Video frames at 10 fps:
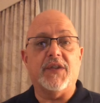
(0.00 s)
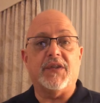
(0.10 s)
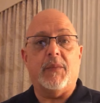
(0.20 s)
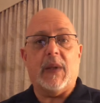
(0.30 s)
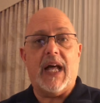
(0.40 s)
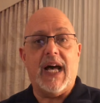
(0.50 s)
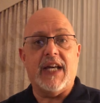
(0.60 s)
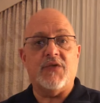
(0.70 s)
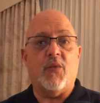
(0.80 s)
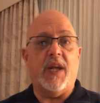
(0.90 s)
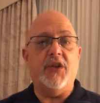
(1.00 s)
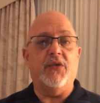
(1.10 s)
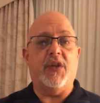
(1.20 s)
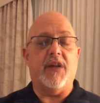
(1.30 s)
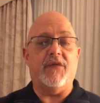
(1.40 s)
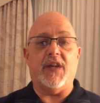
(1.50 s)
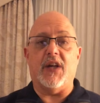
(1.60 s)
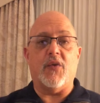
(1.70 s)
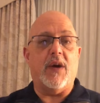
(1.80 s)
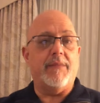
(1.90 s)
the supplies, when you give the
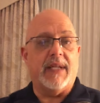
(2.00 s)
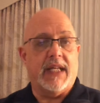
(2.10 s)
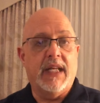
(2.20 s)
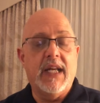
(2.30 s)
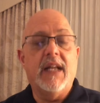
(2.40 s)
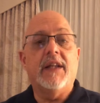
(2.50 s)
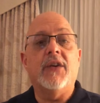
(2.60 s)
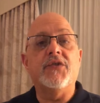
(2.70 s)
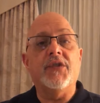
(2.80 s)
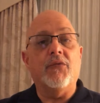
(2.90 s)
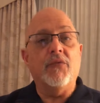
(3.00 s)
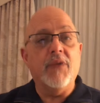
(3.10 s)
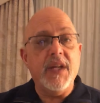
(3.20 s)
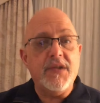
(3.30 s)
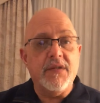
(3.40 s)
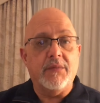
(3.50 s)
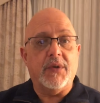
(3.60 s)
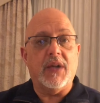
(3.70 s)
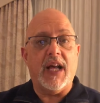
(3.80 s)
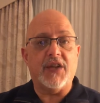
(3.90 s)
equipment. There's a
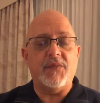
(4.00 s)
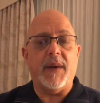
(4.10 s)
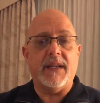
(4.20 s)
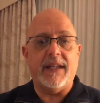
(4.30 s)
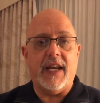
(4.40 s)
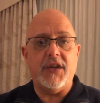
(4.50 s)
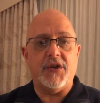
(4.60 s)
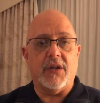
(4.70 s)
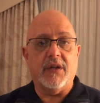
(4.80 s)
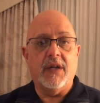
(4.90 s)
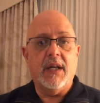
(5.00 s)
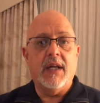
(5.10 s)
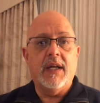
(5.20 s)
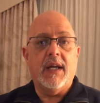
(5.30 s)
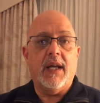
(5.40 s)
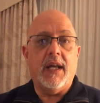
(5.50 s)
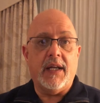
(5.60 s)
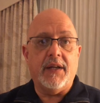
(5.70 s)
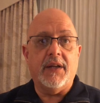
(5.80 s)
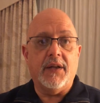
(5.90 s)
reasonable expectation.
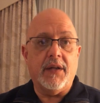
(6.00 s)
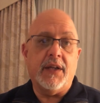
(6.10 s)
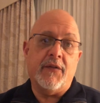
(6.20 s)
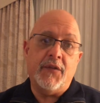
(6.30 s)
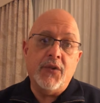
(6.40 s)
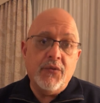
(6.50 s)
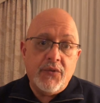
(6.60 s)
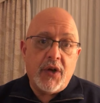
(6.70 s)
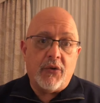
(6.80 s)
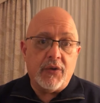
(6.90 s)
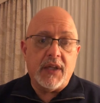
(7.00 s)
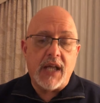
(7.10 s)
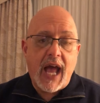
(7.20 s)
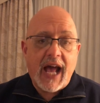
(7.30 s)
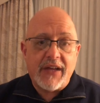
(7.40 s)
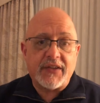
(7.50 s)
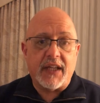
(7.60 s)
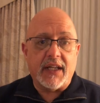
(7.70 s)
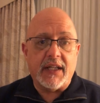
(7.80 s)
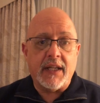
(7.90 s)
And if you don't
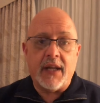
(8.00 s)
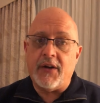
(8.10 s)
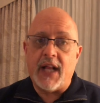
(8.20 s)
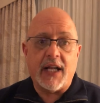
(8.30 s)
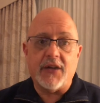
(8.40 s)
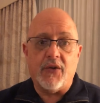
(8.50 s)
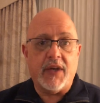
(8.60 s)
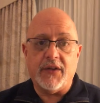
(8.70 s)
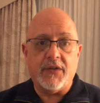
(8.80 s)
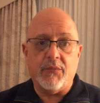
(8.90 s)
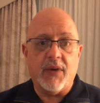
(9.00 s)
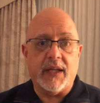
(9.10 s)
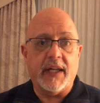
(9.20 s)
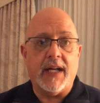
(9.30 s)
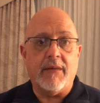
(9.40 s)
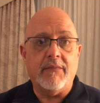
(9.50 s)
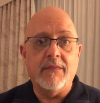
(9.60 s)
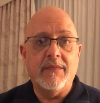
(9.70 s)
ask it, they're not going to bring it up